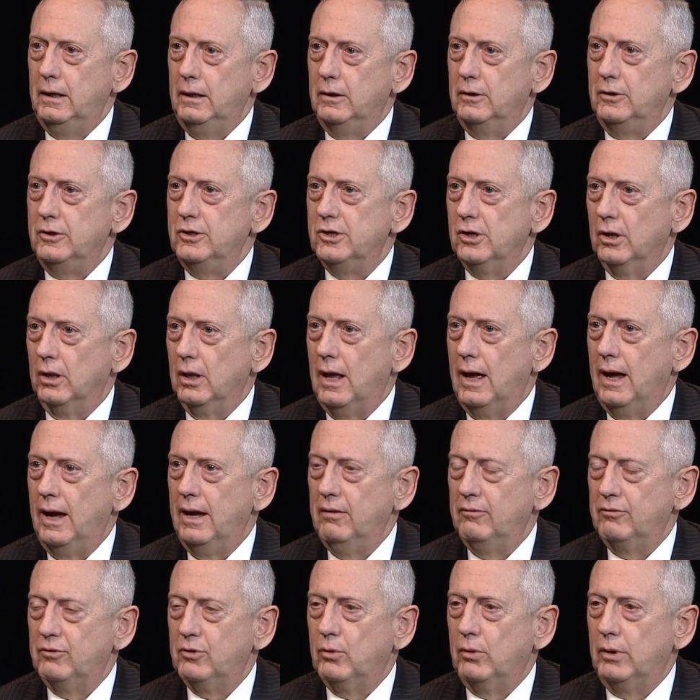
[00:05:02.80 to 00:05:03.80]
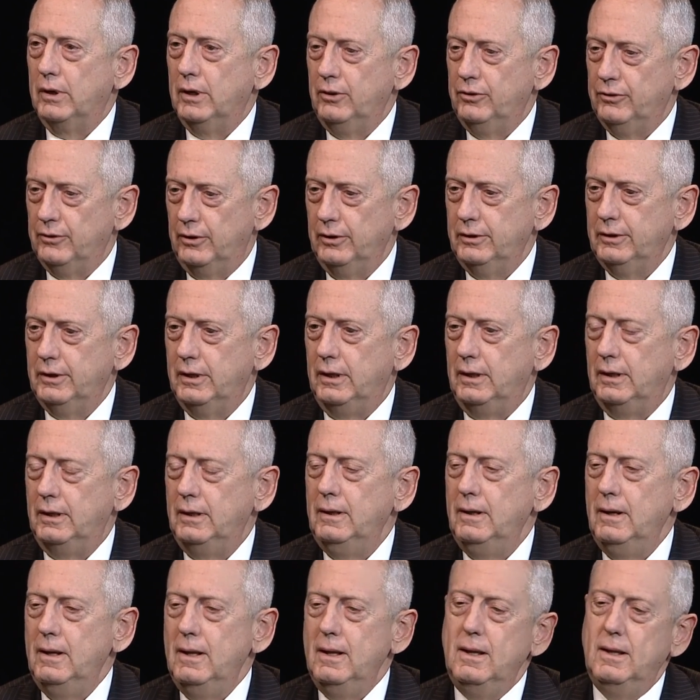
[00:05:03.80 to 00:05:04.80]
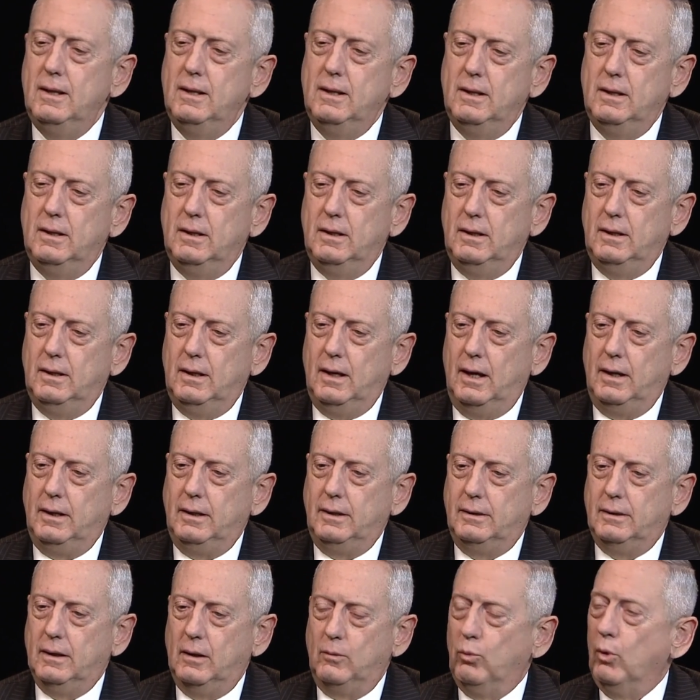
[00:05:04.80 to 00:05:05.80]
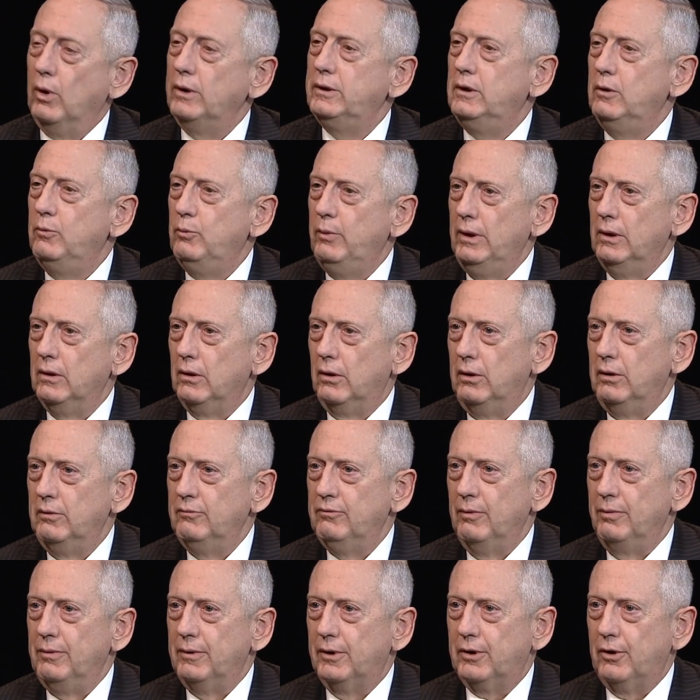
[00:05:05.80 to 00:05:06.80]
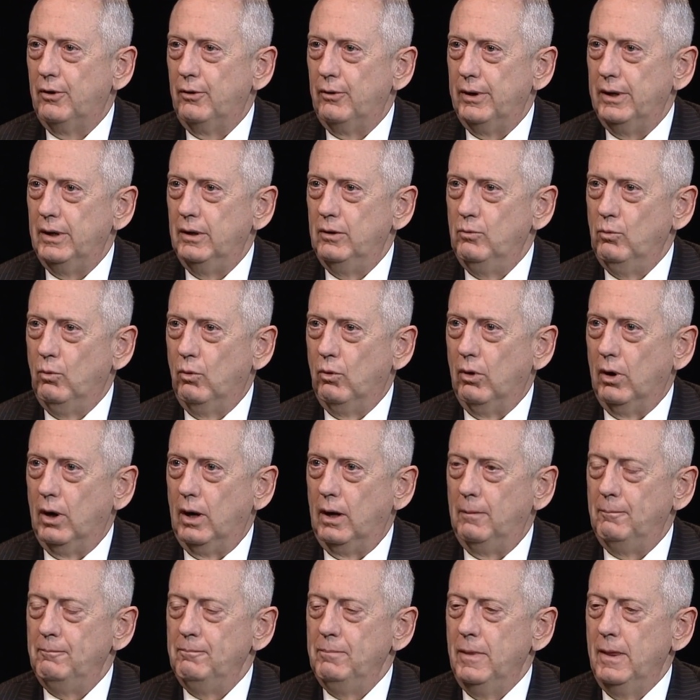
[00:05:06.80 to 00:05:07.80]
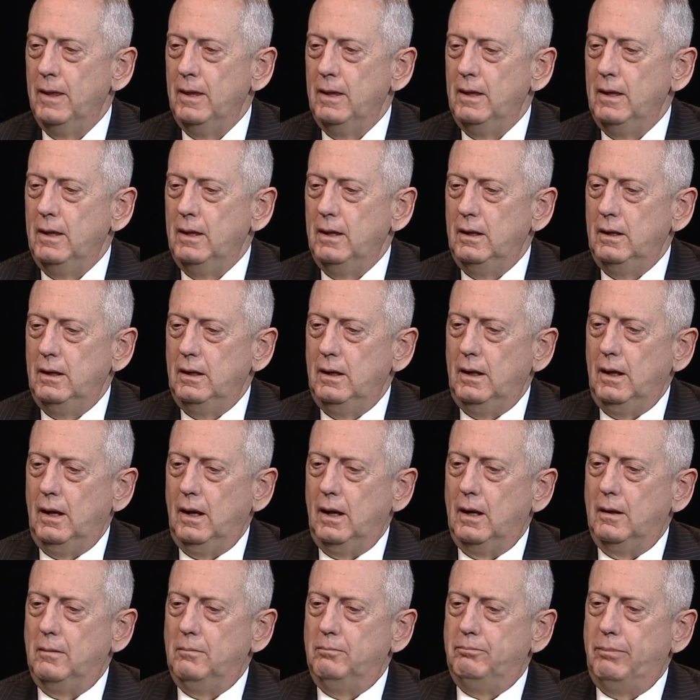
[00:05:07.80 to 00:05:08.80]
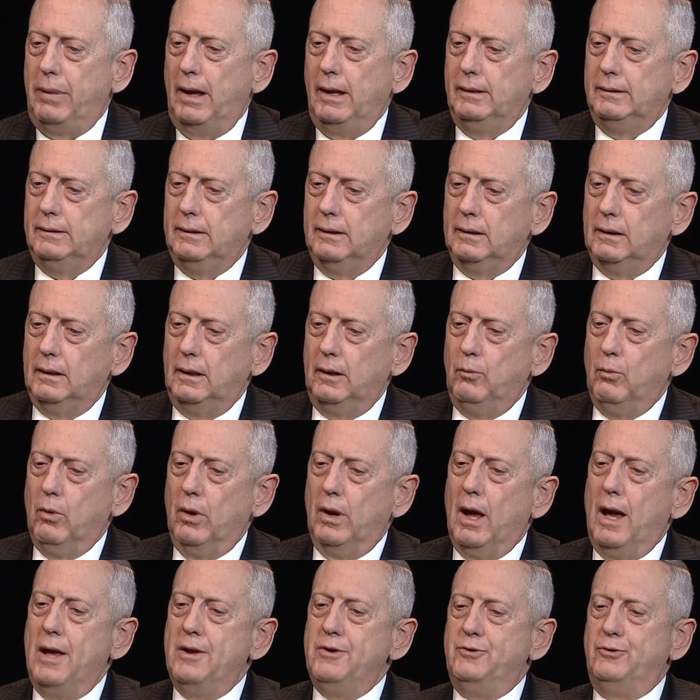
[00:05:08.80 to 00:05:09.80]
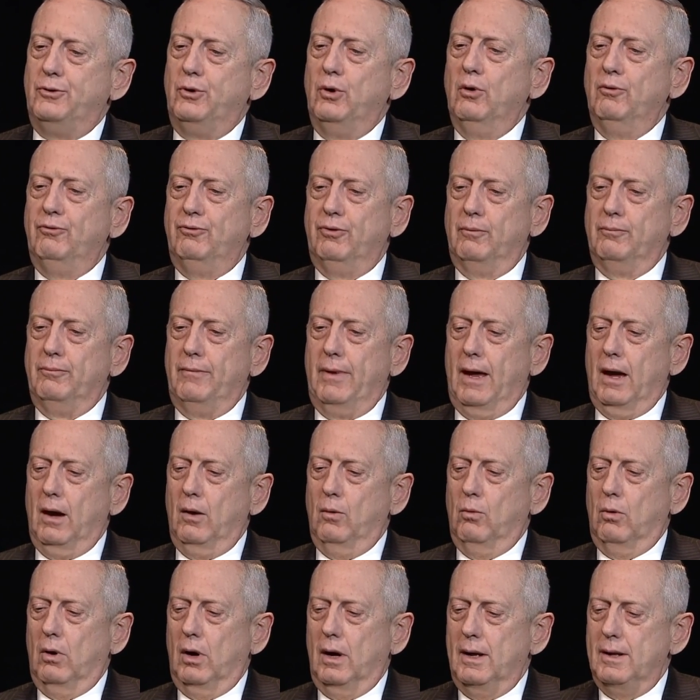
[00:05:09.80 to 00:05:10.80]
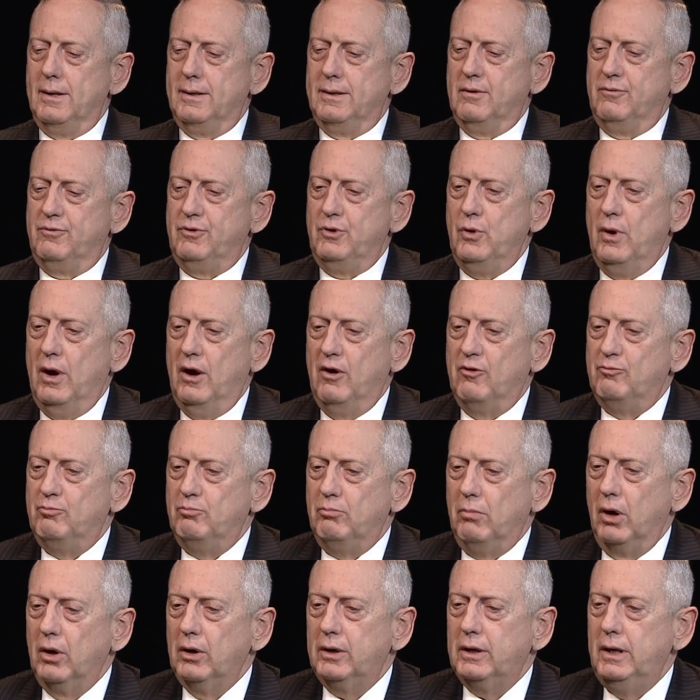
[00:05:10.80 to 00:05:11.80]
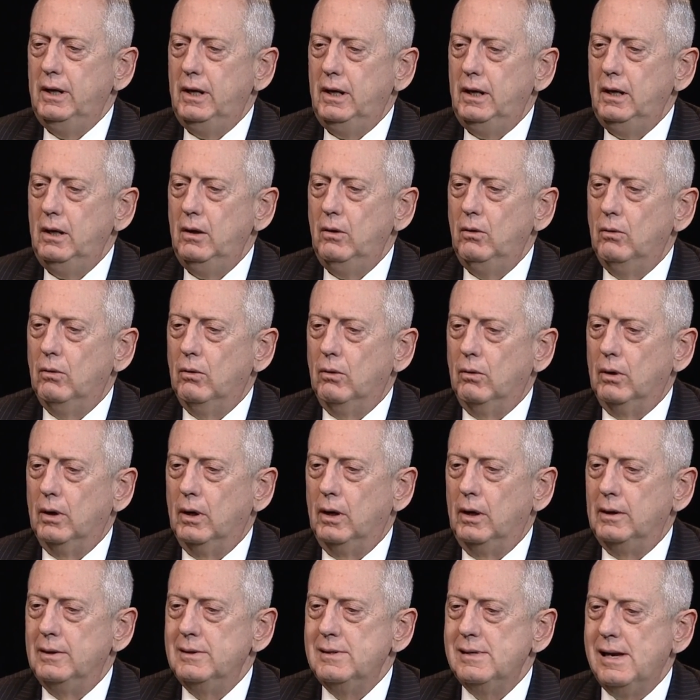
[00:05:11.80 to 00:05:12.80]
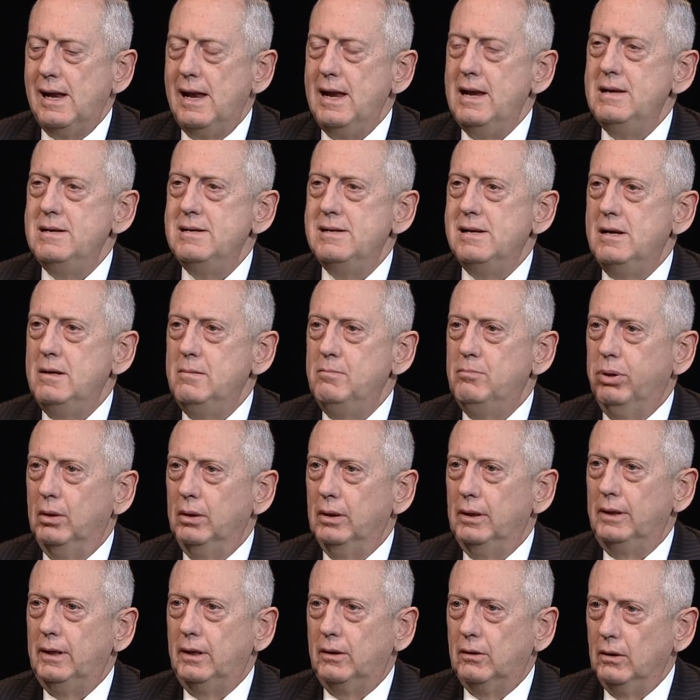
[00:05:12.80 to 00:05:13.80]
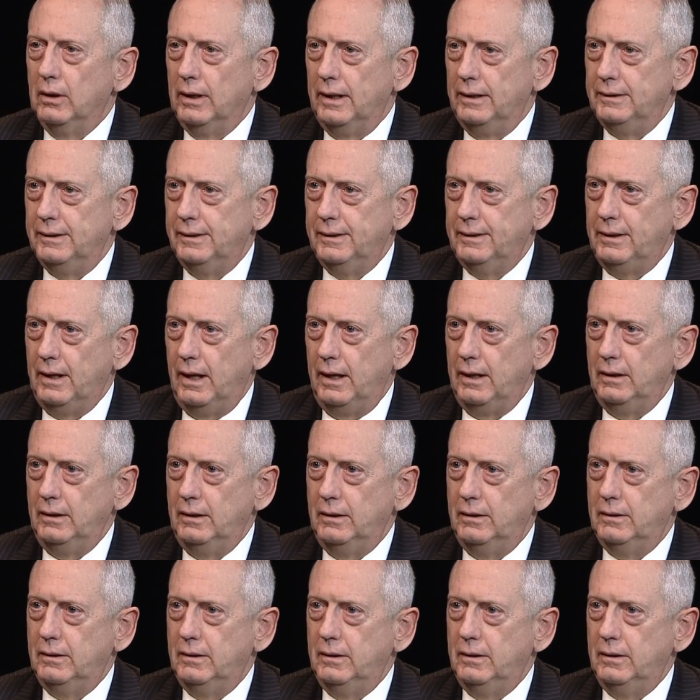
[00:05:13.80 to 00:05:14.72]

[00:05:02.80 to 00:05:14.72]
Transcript: in July of 2013, And he said, what did we learn from the Korean War? And basically what I drew from that was, if you have murky or changing political end states,